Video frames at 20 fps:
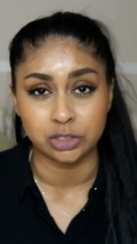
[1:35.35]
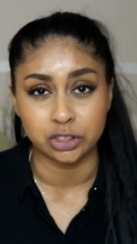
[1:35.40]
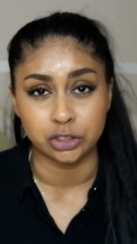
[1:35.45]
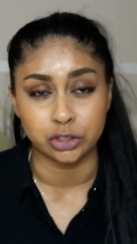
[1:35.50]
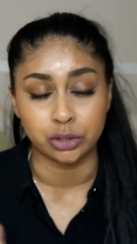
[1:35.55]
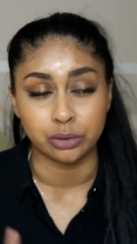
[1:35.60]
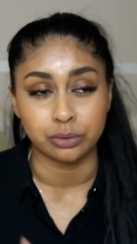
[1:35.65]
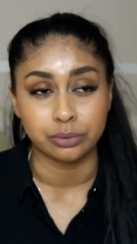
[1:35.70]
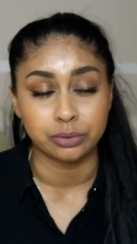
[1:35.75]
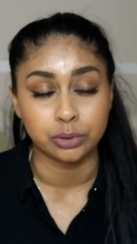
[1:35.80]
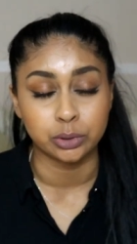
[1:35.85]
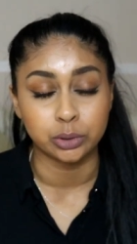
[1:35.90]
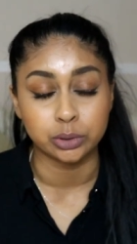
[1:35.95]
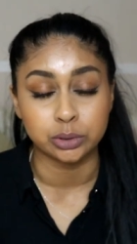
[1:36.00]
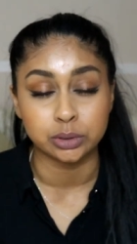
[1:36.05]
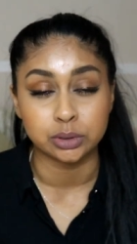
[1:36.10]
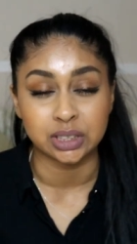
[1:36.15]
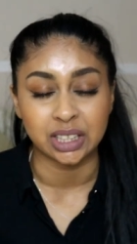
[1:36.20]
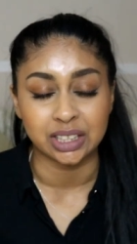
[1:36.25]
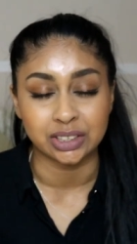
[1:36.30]
They don't
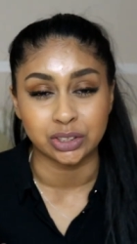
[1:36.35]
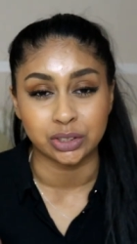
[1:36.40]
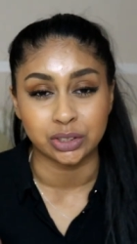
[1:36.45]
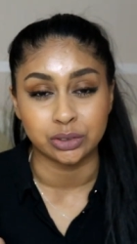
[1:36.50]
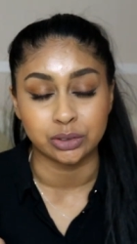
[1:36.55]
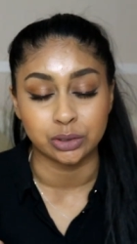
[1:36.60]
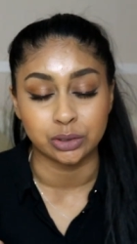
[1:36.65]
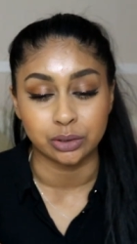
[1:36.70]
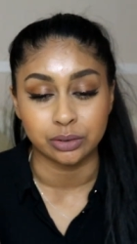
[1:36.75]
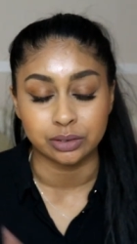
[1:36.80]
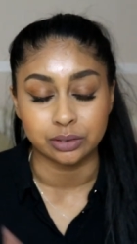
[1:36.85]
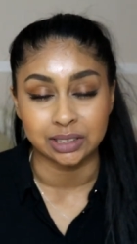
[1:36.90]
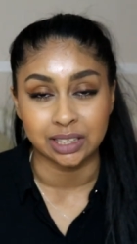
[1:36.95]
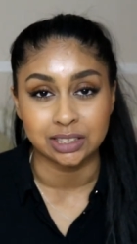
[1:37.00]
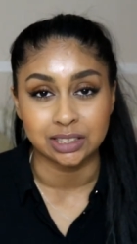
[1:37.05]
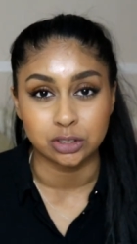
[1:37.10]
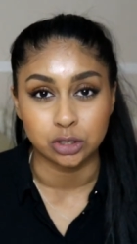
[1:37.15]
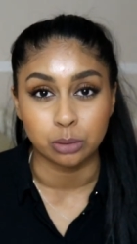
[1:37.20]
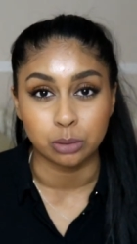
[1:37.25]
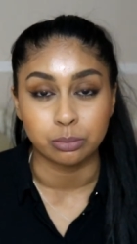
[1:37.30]
fall, they don't look, they
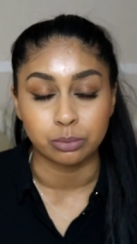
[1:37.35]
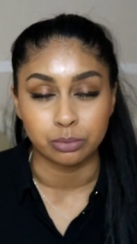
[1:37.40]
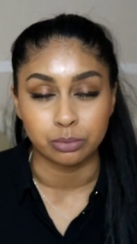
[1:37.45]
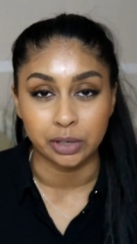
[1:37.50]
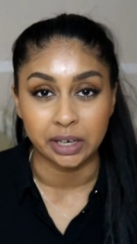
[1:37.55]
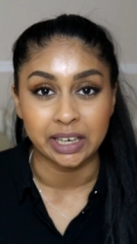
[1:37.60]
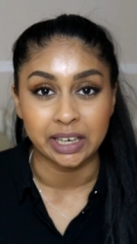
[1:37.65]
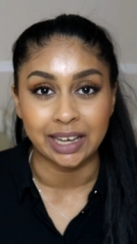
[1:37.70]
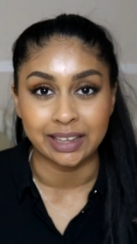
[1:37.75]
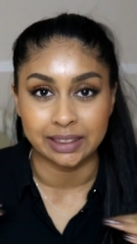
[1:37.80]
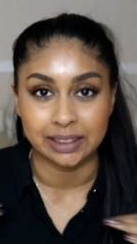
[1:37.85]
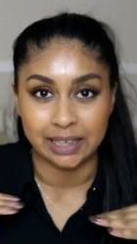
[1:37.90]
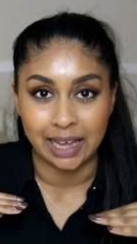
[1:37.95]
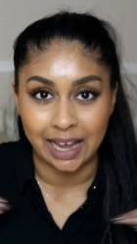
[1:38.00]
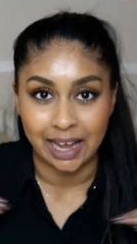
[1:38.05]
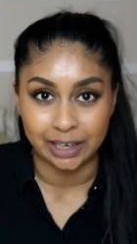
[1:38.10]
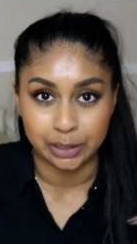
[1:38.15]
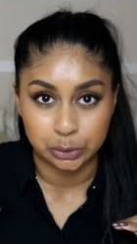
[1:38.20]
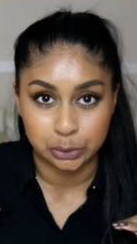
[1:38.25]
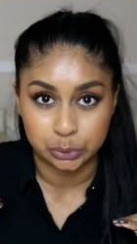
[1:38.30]
stop right at the
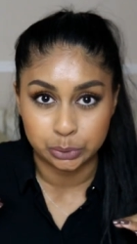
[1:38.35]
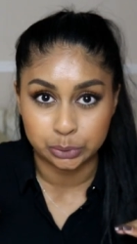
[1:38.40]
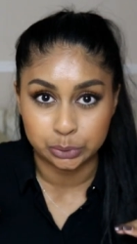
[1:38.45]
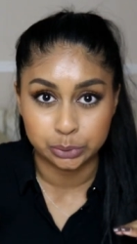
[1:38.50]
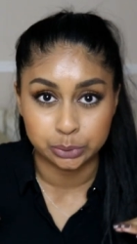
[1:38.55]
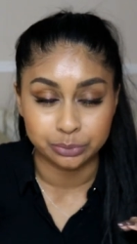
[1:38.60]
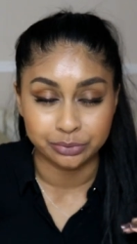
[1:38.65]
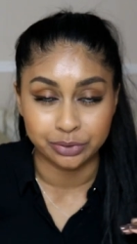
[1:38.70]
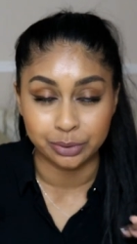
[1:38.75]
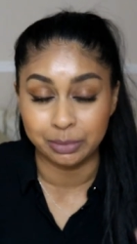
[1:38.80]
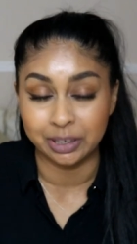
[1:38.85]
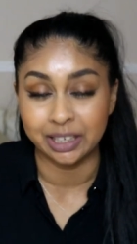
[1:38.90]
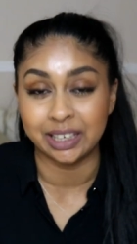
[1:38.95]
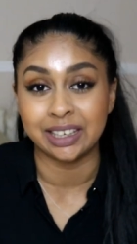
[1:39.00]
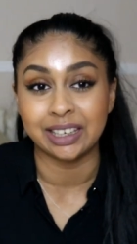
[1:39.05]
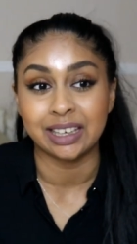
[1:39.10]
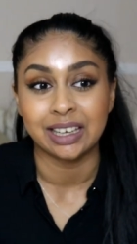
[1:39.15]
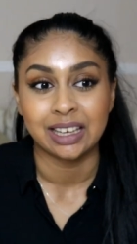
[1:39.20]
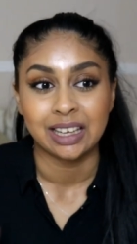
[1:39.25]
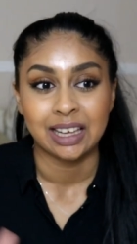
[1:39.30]
ankle for
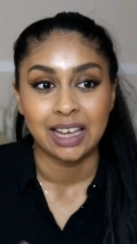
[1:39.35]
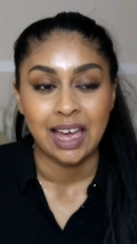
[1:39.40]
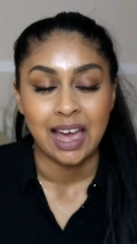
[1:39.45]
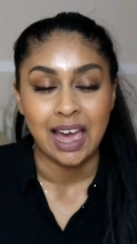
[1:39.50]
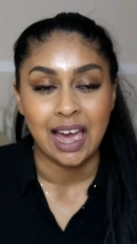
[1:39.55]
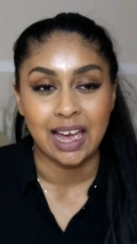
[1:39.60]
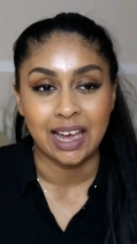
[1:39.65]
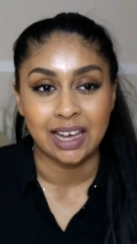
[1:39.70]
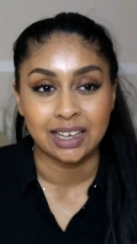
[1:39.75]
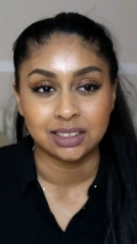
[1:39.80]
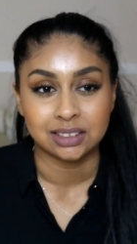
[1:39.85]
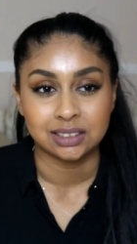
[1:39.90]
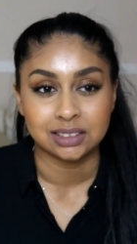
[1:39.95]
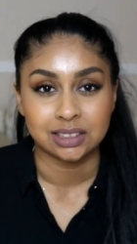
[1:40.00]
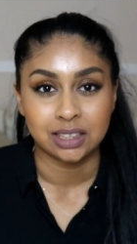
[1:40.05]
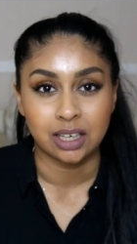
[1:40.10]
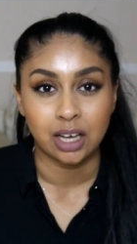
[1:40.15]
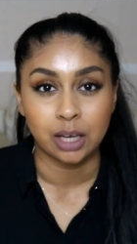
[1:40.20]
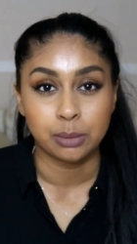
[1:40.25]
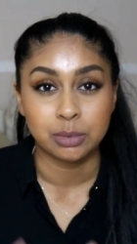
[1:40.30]
me,
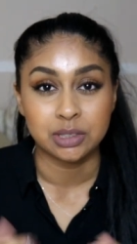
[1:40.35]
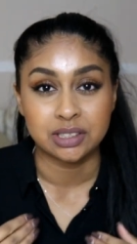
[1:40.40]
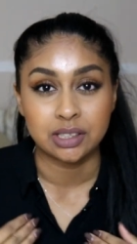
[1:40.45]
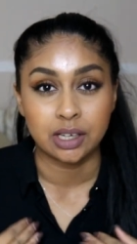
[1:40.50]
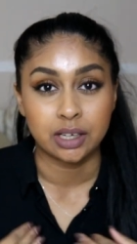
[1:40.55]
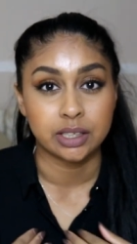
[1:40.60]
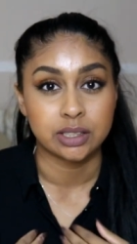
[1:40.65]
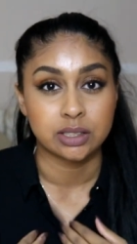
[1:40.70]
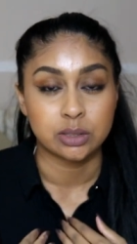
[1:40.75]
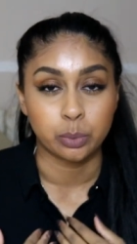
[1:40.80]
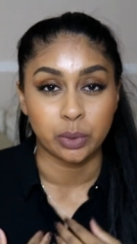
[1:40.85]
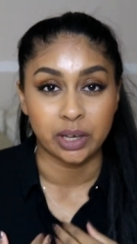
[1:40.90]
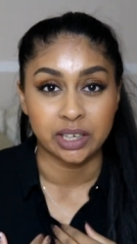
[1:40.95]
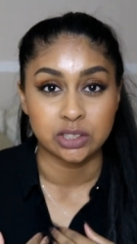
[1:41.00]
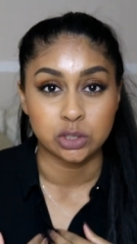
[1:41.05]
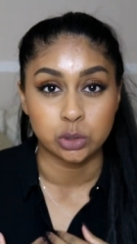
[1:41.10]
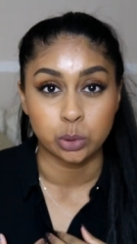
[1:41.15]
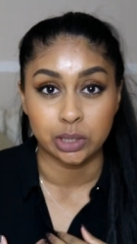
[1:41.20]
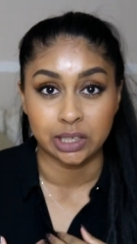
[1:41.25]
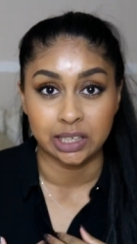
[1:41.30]
and I'm a size
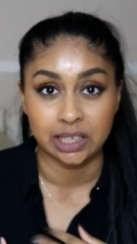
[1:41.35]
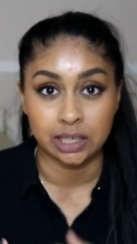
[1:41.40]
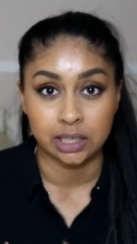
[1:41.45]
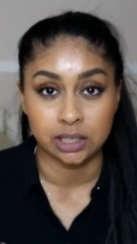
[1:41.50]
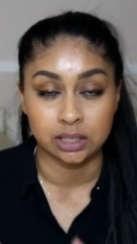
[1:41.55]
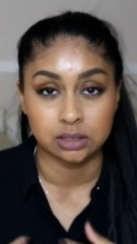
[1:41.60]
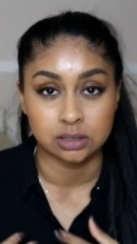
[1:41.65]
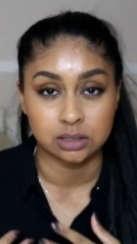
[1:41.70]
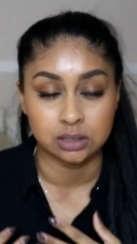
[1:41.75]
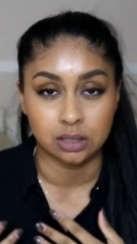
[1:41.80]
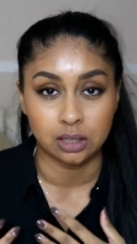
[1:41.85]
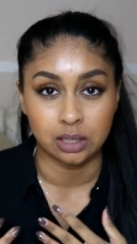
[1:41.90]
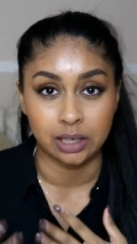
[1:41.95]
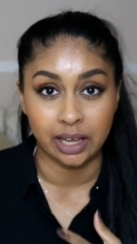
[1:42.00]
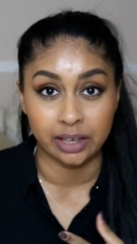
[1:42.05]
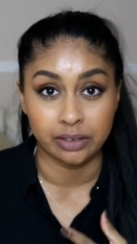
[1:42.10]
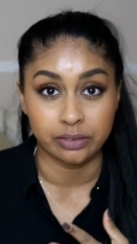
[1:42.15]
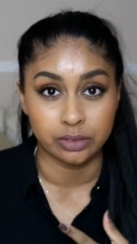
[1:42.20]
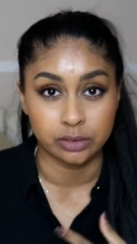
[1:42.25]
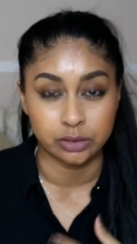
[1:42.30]
waist 28,
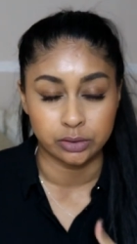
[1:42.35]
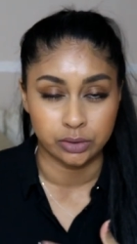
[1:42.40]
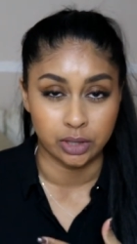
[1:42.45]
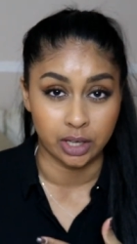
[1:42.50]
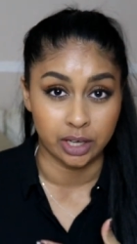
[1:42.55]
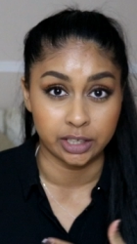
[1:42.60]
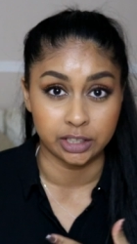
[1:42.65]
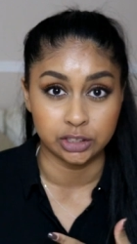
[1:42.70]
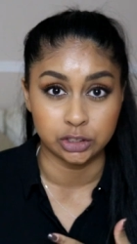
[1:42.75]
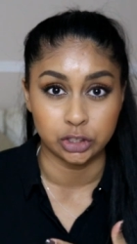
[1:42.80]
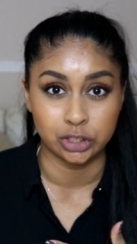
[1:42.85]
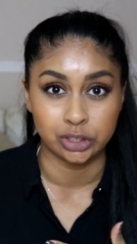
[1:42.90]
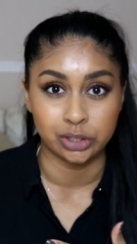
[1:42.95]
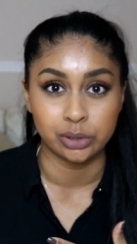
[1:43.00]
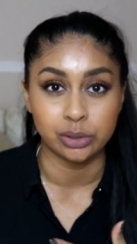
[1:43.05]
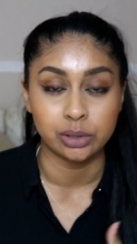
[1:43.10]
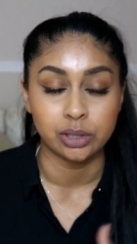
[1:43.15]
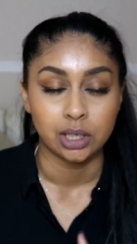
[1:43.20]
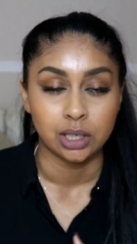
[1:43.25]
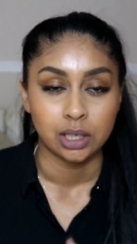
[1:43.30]
length
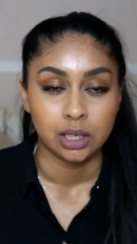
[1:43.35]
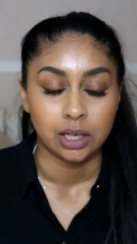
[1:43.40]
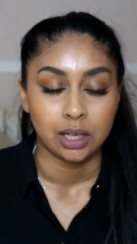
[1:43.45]
32,